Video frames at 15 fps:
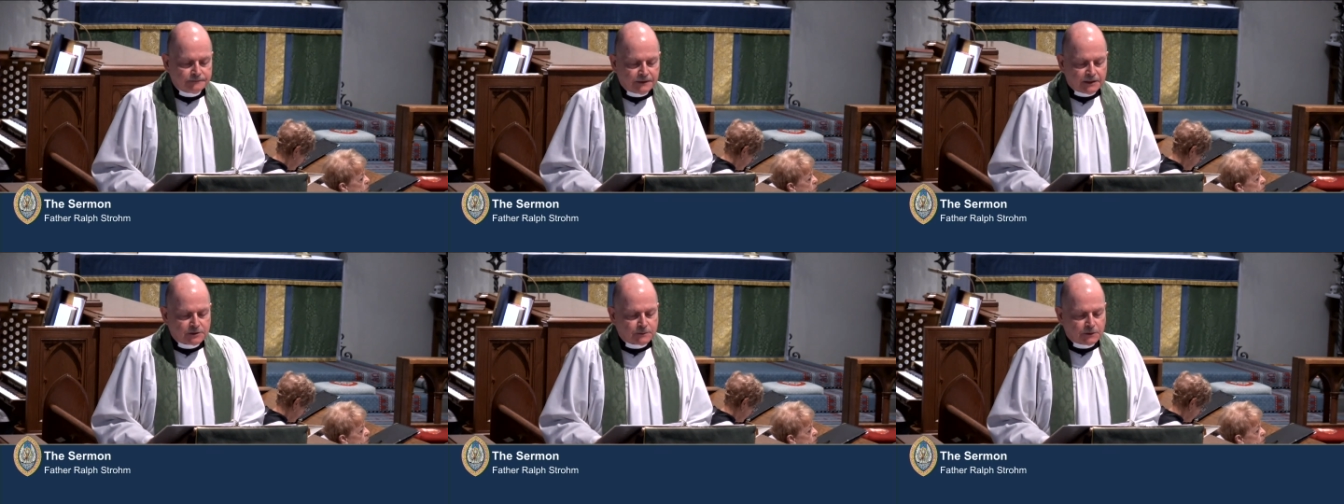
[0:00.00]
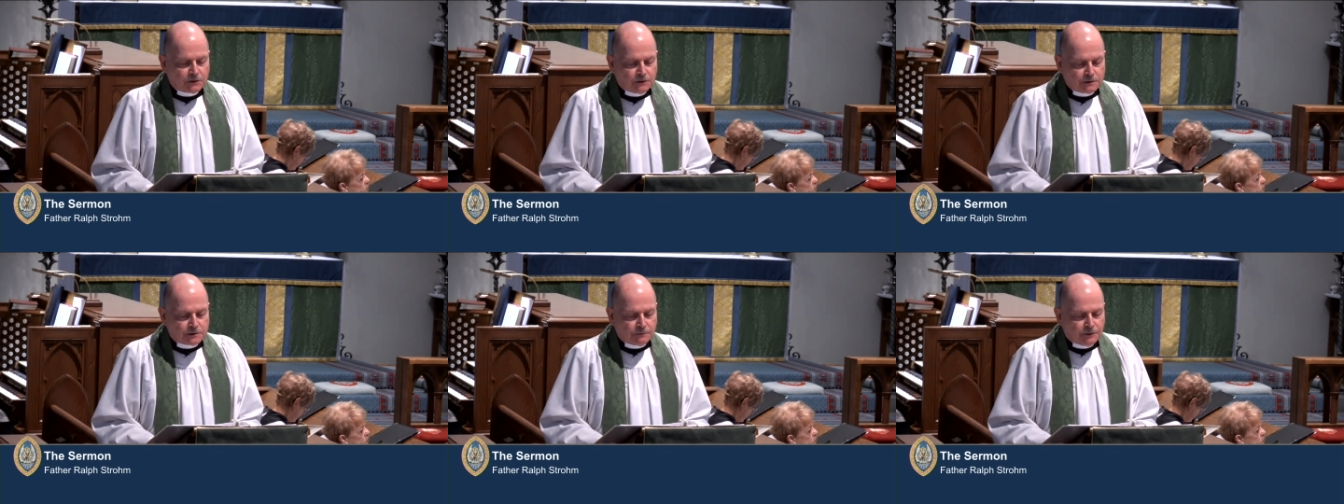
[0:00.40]
that's
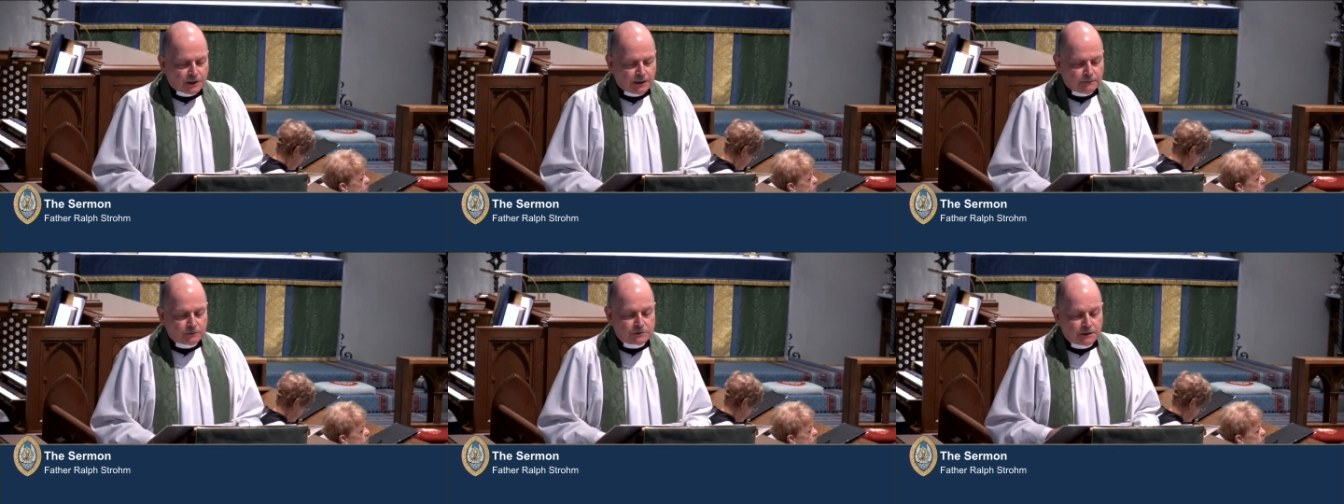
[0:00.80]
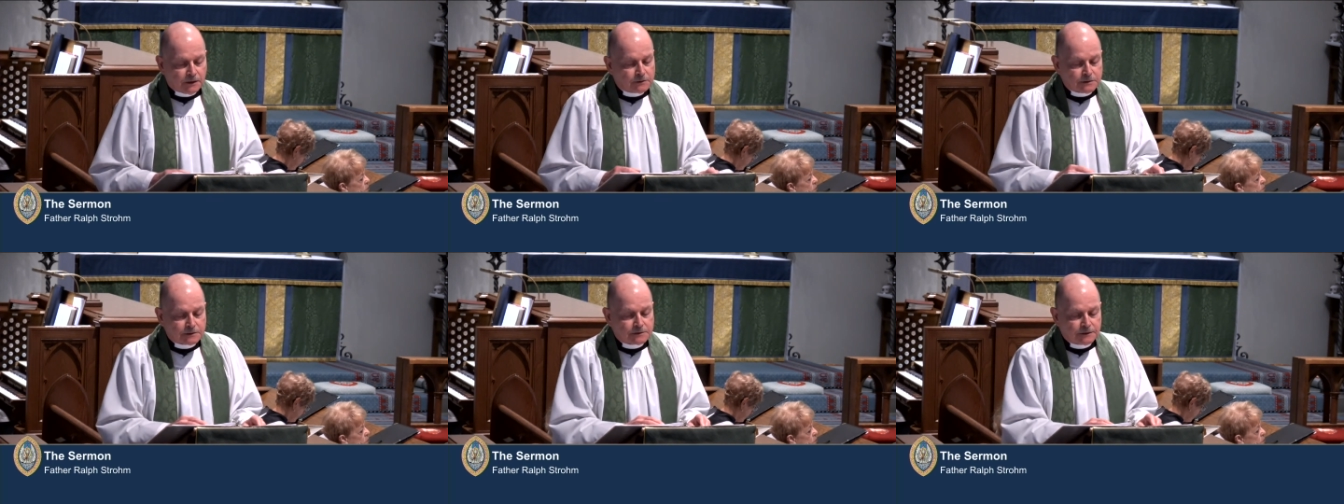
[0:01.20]
because the Bible
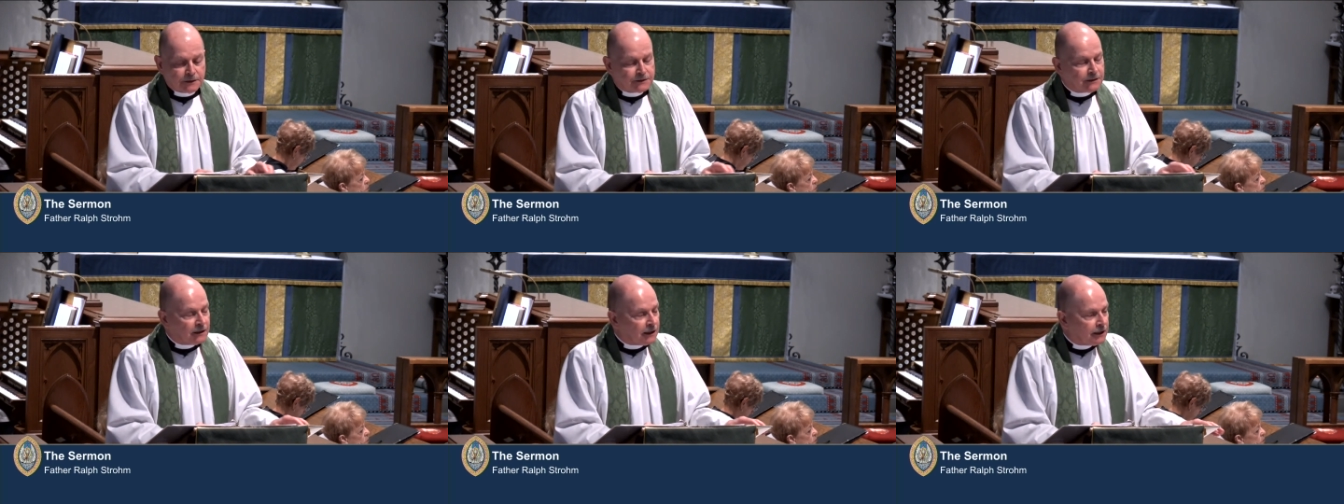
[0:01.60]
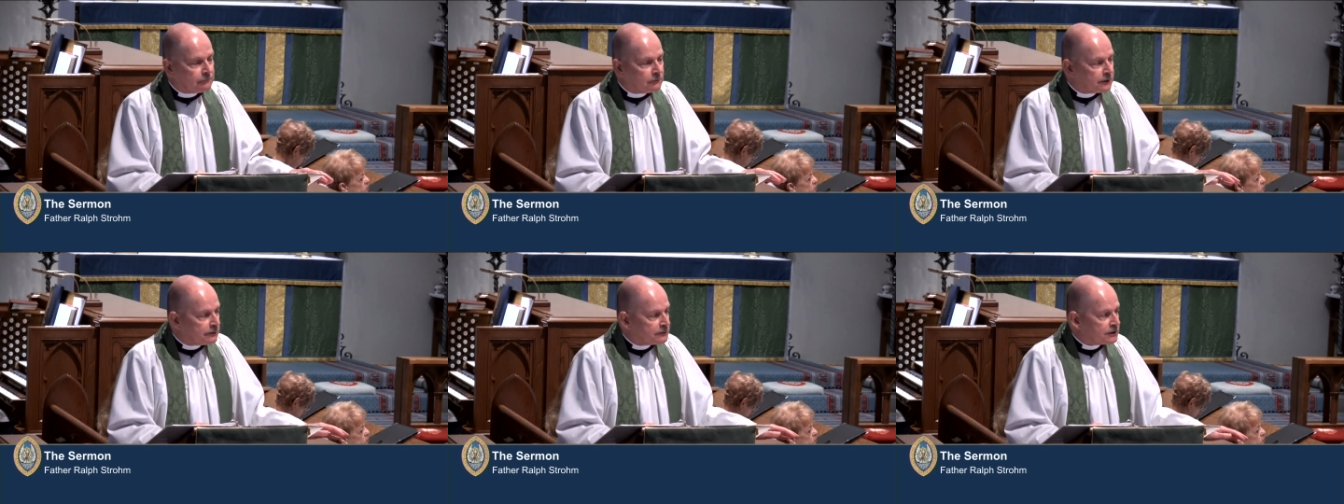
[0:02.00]
tells us that he died
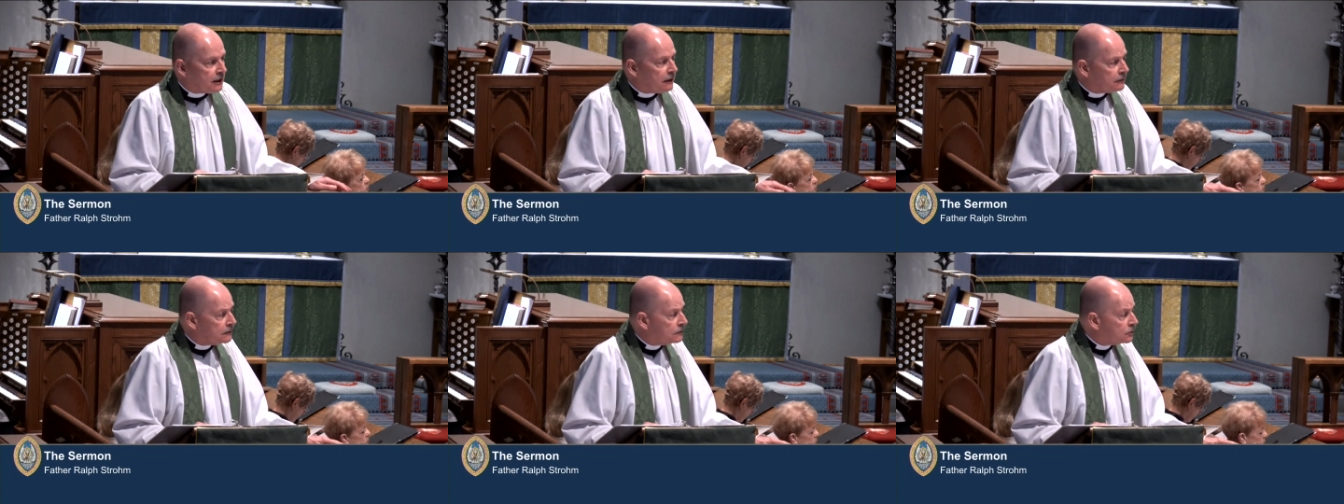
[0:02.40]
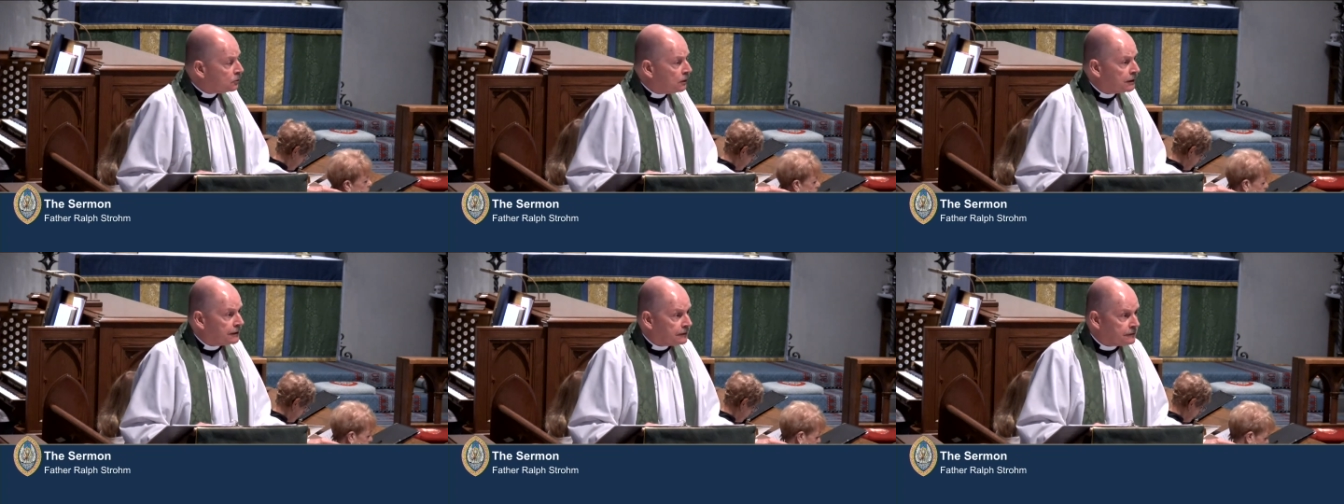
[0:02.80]
when he was
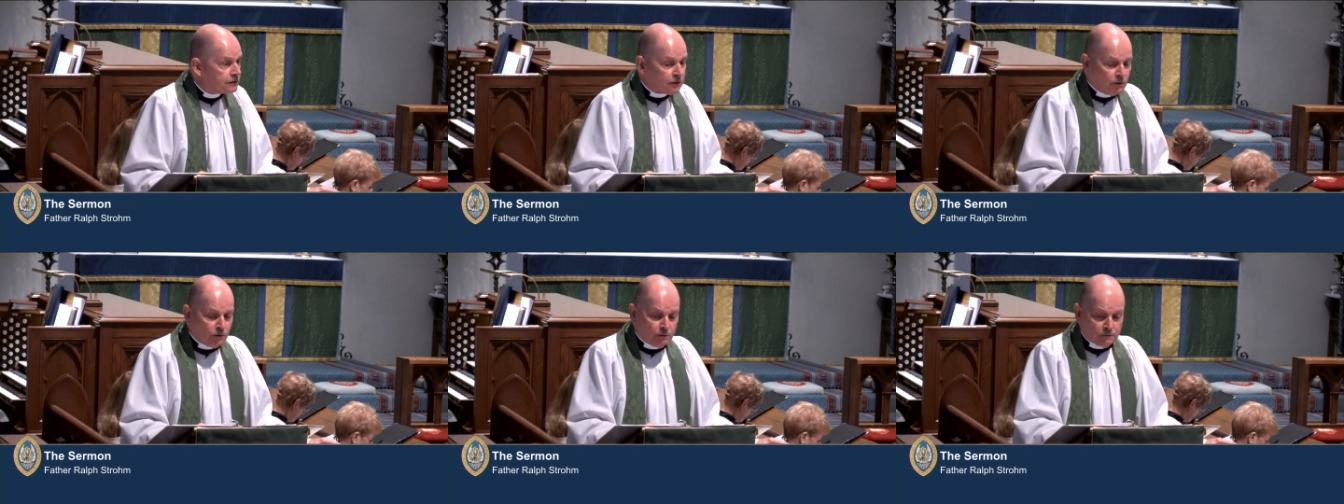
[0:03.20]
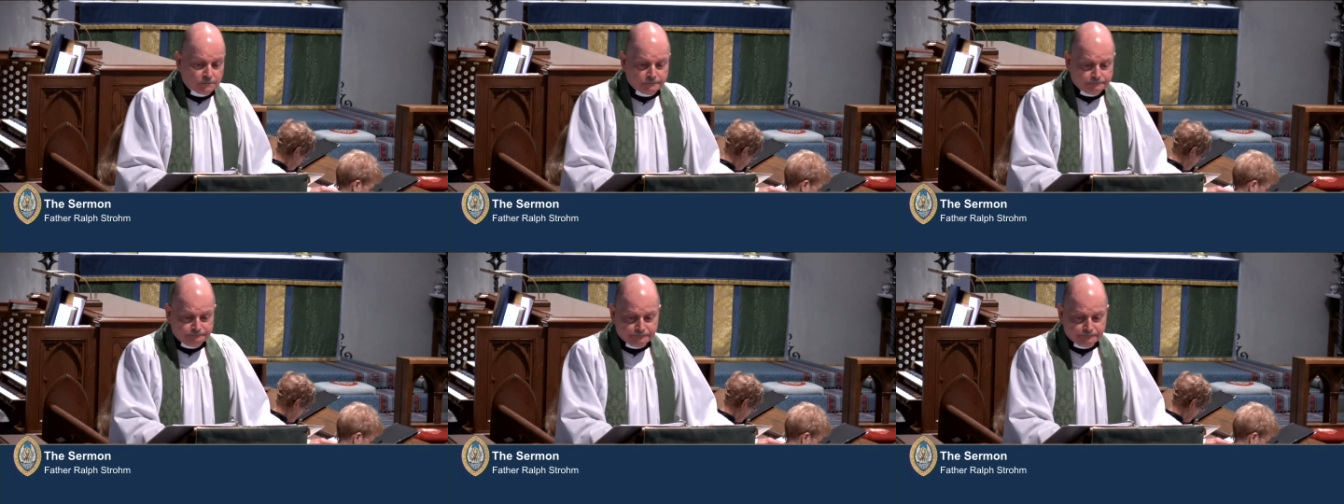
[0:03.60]
120 years old.